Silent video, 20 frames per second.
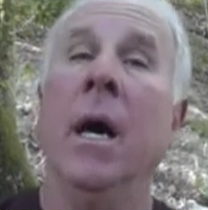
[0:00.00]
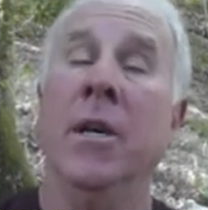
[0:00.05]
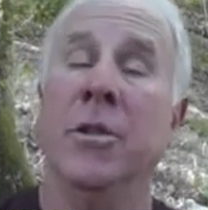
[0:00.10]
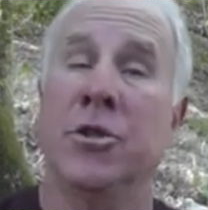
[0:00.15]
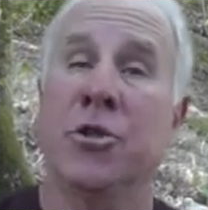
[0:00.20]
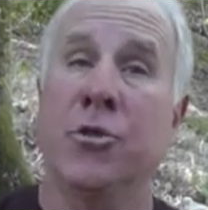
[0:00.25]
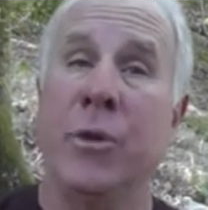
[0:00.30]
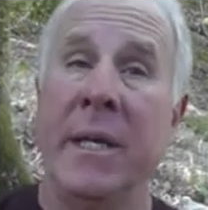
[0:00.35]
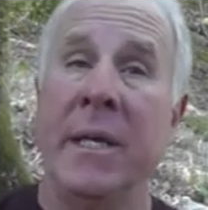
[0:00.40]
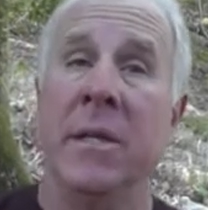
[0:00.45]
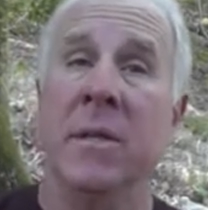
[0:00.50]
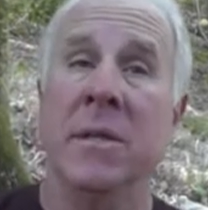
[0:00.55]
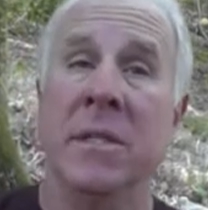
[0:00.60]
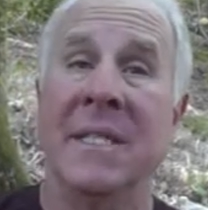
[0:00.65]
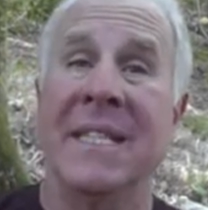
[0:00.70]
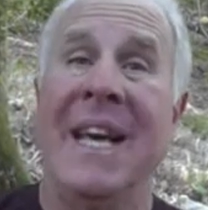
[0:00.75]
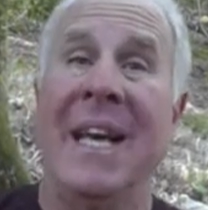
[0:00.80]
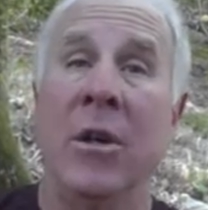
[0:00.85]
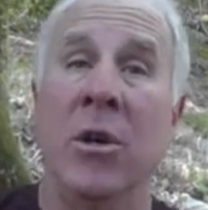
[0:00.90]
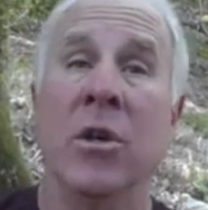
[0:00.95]
triggers
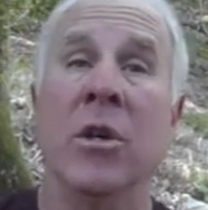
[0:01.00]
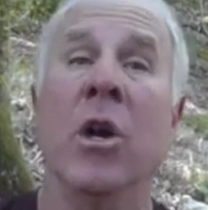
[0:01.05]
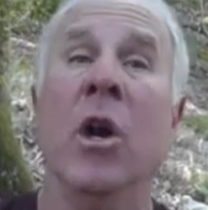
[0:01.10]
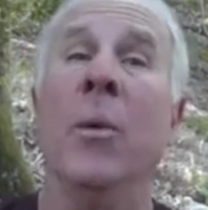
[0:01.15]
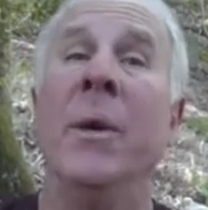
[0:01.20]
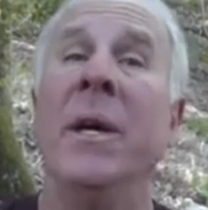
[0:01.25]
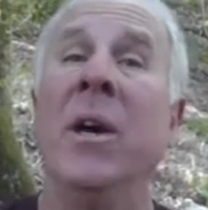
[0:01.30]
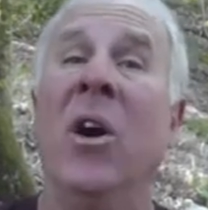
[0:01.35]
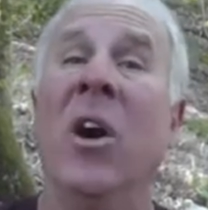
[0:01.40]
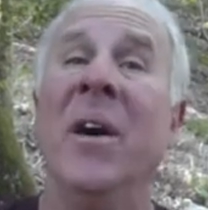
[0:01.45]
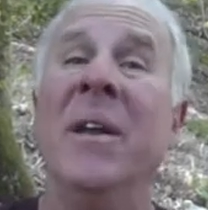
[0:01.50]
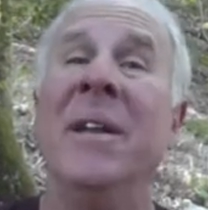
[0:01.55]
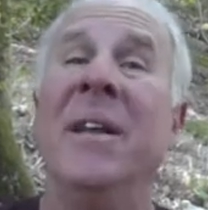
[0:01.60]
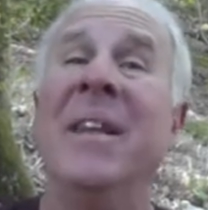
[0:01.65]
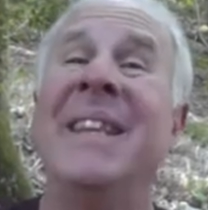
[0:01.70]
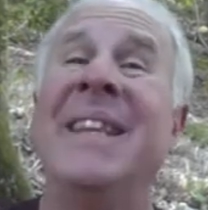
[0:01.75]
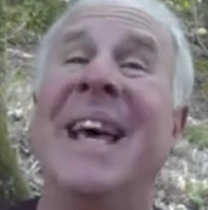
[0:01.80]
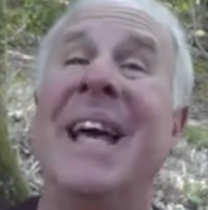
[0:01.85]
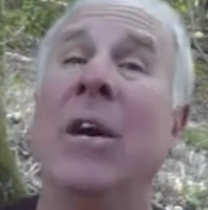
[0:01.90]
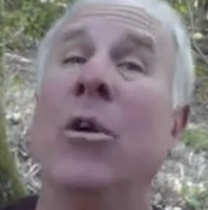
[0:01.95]
that are going on
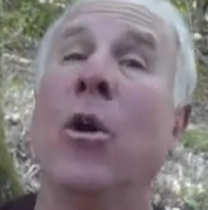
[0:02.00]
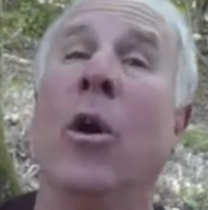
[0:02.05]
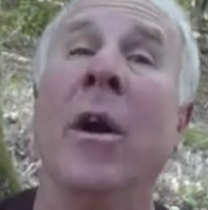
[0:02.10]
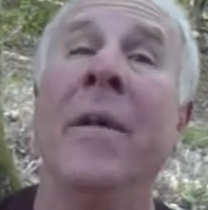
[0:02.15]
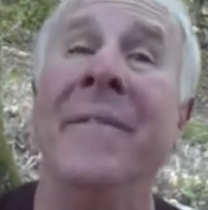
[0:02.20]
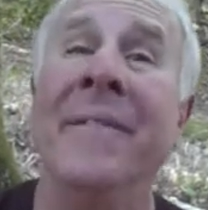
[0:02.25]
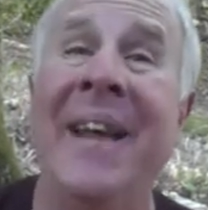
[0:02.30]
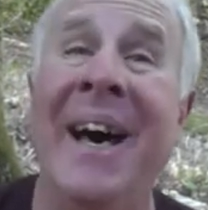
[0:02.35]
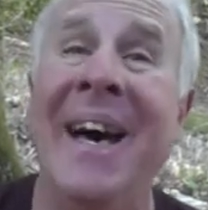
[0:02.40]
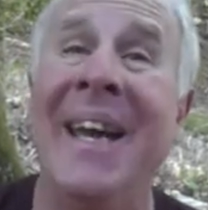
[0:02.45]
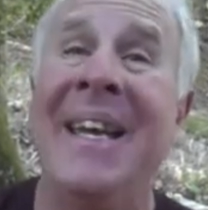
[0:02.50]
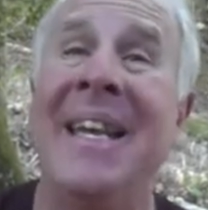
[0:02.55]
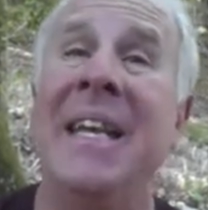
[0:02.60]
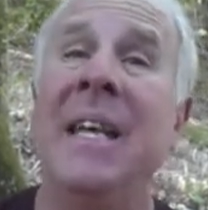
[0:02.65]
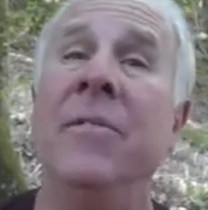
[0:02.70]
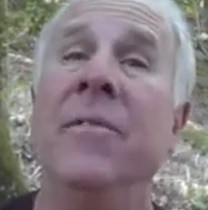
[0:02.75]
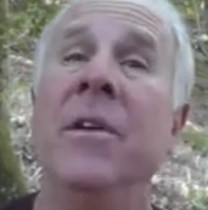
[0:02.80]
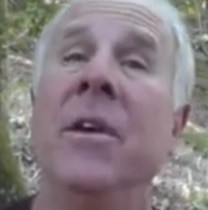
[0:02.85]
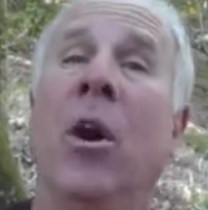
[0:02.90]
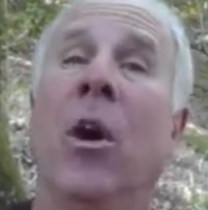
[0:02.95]
that are not
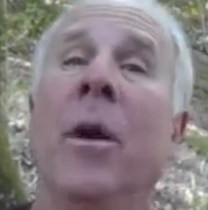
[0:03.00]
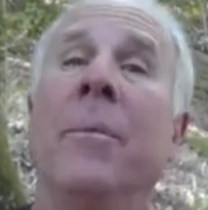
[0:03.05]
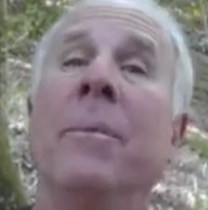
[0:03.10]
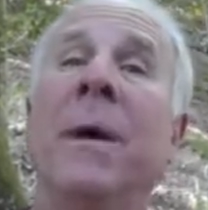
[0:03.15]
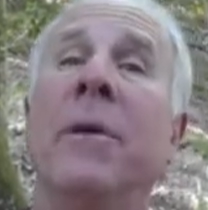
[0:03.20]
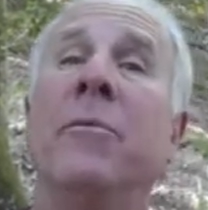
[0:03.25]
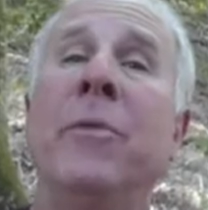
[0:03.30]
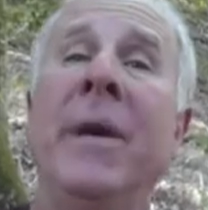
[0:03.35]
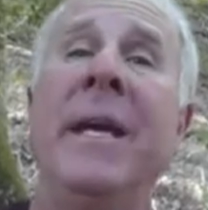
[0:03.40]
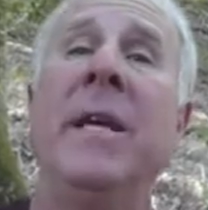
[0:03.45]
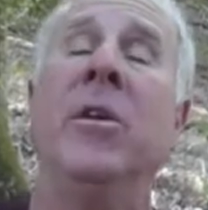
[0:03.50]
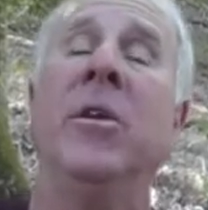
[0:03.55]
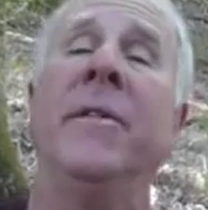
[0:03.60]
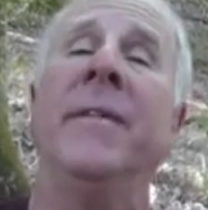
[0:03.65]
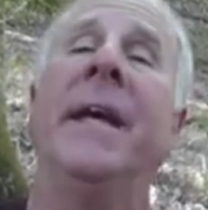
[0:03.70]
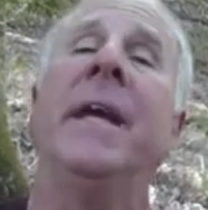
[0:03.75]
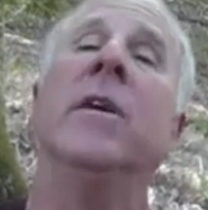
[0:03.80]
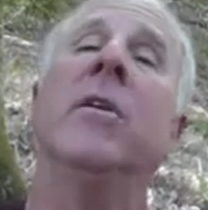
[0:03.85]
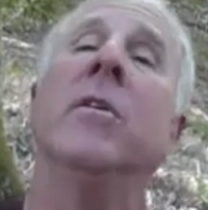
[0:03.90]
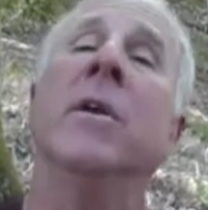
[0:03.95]
even on my radar,
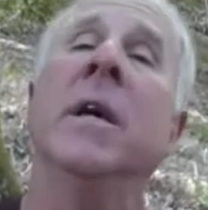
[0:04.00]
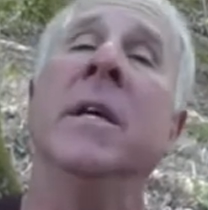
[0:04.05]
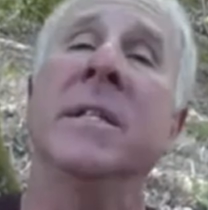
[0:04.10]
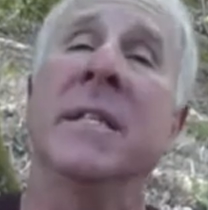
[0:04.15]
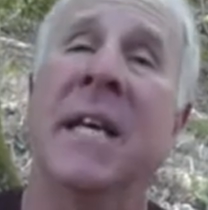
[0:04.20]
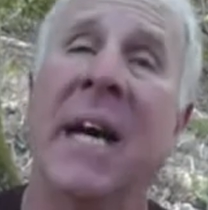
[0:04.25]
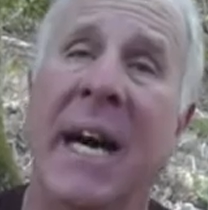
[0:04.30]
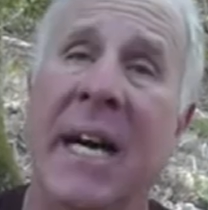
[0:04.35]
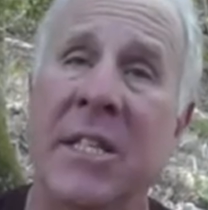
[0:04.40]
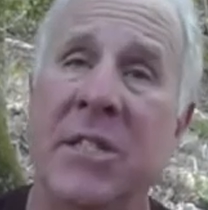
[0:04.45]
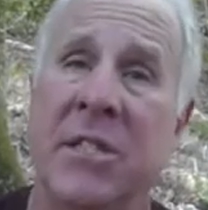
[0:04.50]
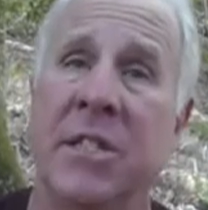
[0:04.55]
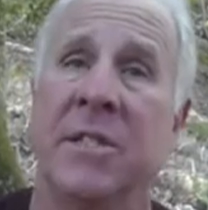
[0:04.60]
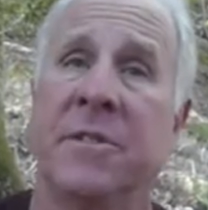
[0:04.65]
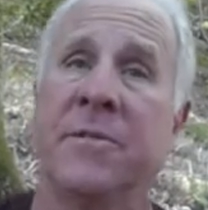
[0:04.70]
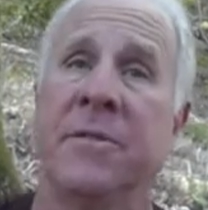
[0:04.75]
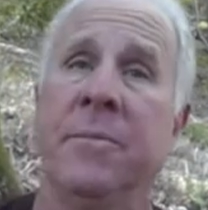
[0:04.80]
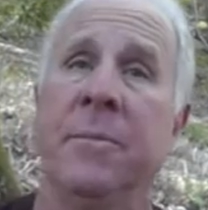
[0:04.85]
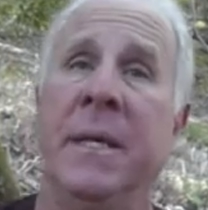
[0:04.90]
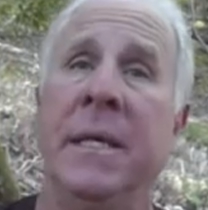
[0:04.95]
that are unconscious
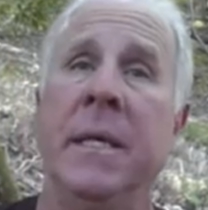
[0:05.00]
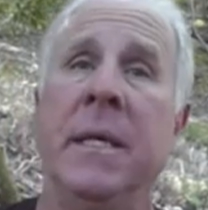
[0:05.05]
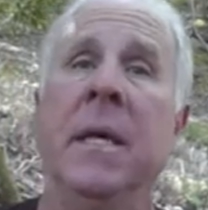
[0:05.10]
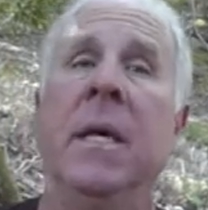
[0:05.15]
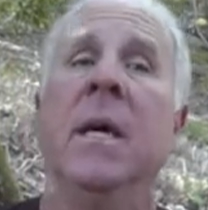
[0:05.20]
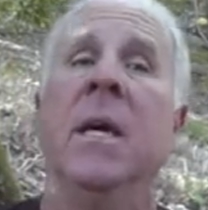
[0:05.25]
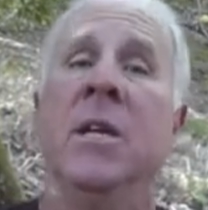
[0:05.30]
for me.